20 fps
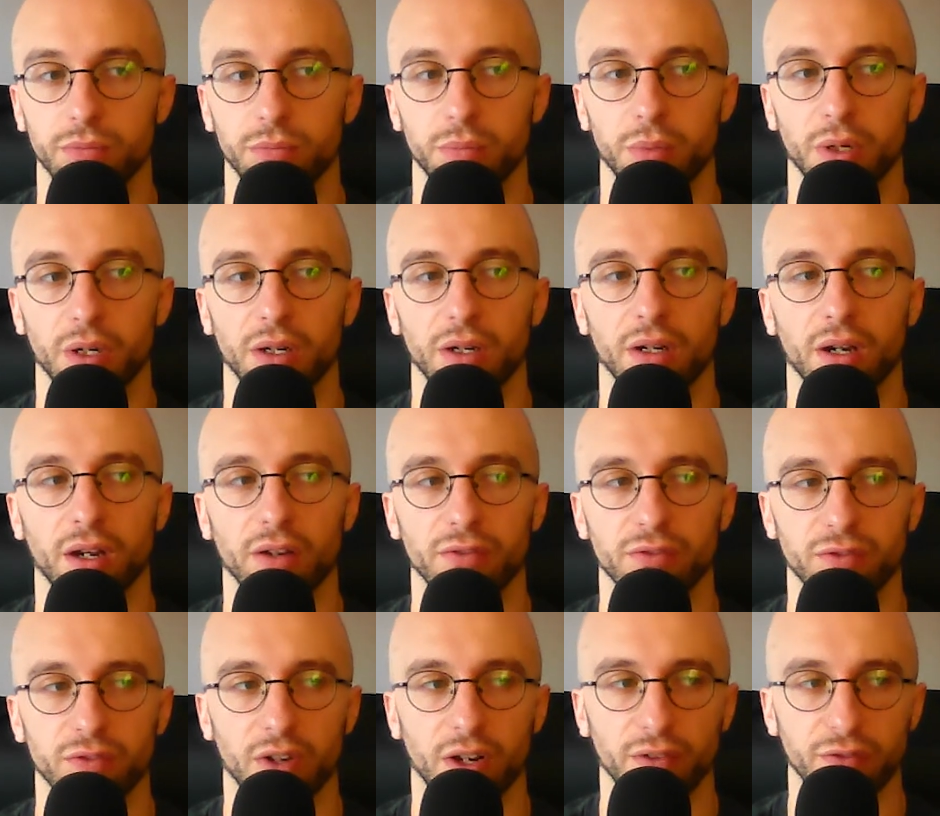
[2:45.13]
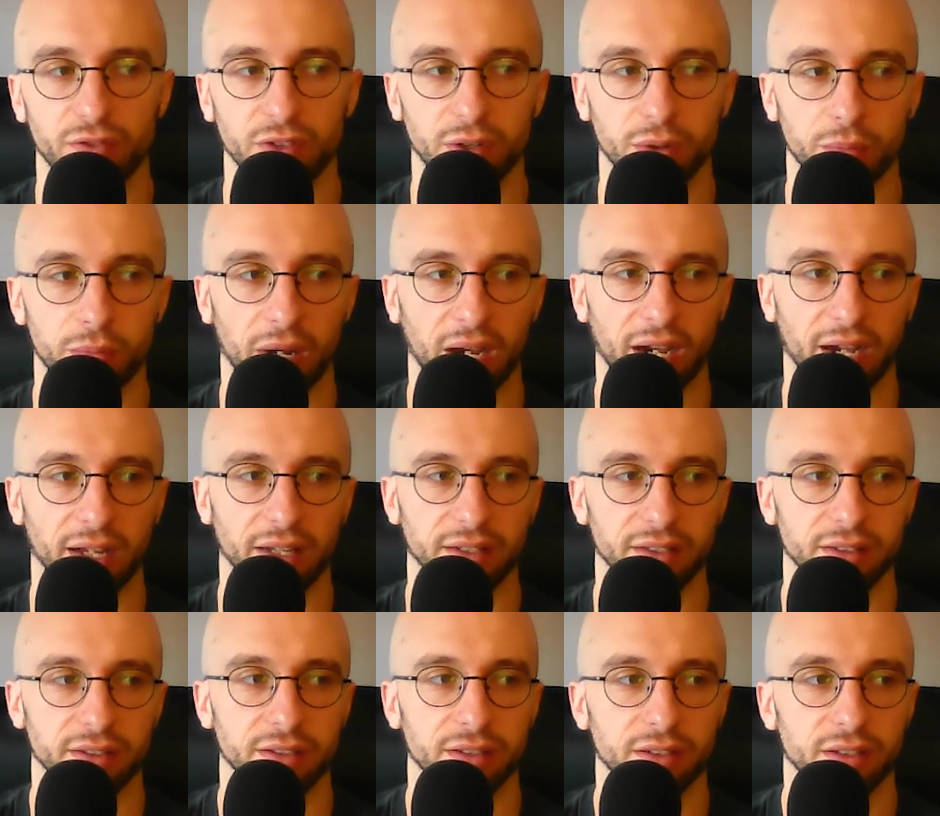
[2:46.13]
But I, I feel
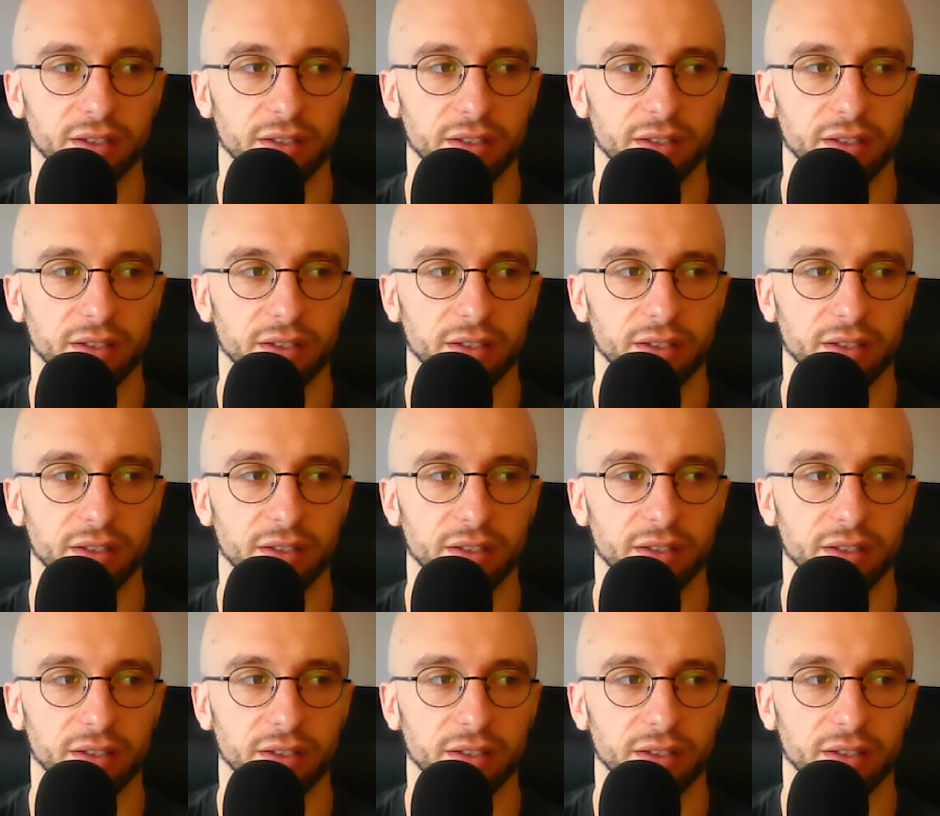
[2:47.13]
bad